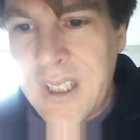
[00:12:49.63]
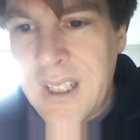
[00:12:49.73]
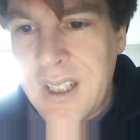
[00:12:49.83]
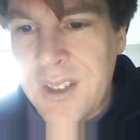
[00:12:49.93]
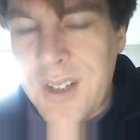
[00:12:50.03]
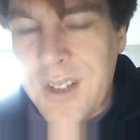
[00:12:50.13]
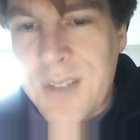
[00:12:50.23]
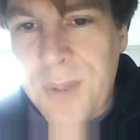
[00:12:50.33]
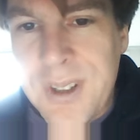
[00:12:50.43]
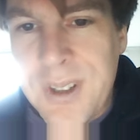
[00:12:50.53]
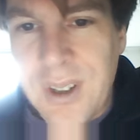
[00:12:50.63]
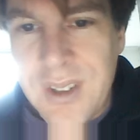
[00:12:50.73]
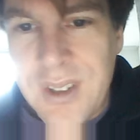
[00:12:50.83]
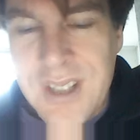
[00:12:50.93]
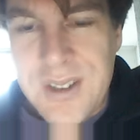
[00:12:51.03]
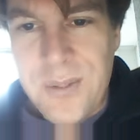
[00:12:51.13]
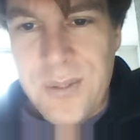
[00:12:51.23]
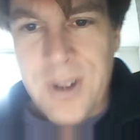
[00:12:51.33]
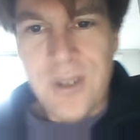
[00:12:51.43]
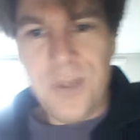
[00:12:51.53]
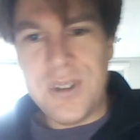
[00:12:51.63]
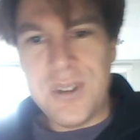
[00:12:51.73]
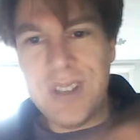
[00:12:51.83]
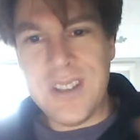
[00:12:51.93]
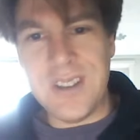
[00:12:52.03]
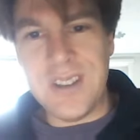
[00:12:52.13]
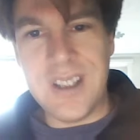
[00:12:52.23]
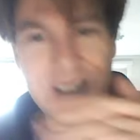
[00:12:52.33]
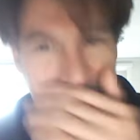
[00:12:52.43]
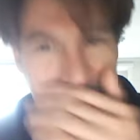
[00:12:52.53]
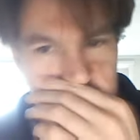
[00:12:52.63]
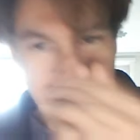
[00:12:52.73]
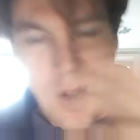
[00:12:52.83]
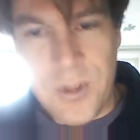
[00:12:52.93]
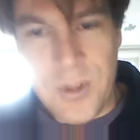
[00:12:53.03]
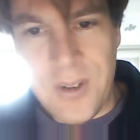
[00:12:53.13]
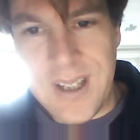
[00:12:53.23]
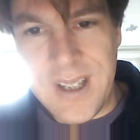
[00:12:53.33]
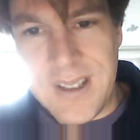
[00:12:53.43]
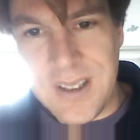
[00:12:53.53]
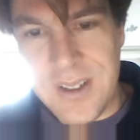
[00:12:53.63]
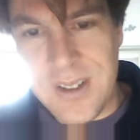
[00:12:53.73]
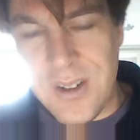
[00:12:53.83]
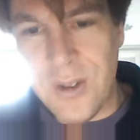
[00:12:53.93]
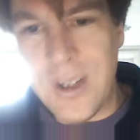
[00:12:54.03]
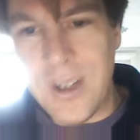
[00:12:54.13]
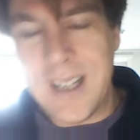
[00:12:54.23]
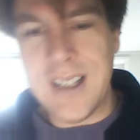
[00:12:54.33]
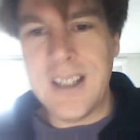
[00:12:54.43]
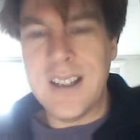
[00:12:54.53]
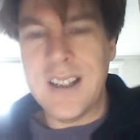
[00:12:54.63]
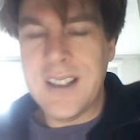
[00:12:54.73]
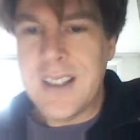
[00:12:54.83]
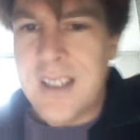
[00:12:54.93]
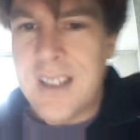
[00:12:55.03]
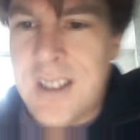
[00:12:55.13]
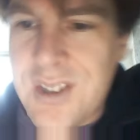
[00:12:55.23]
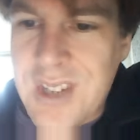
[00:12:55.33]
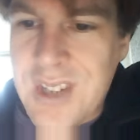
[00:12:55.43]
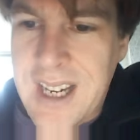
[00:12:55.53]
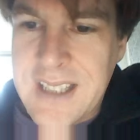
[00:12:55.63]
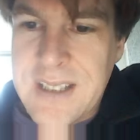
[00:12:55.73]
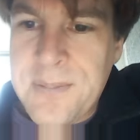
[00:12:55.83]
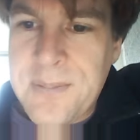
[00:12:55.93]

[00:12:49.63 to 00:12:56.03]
So that's one. That's the one option. That's the carbon credit casino gulag society.